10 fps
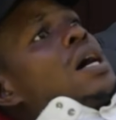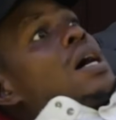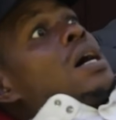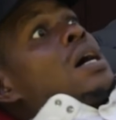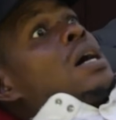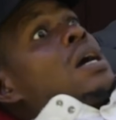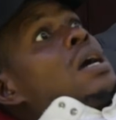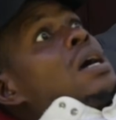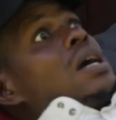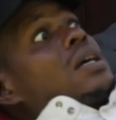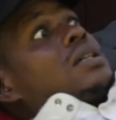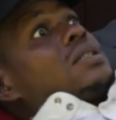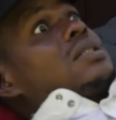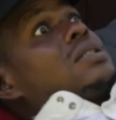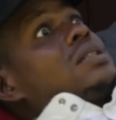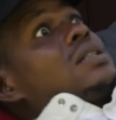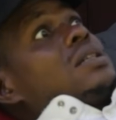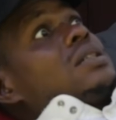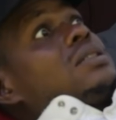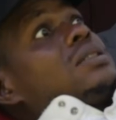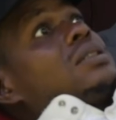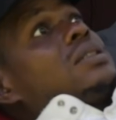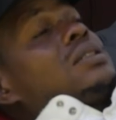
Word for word: Ah, I can see clearly.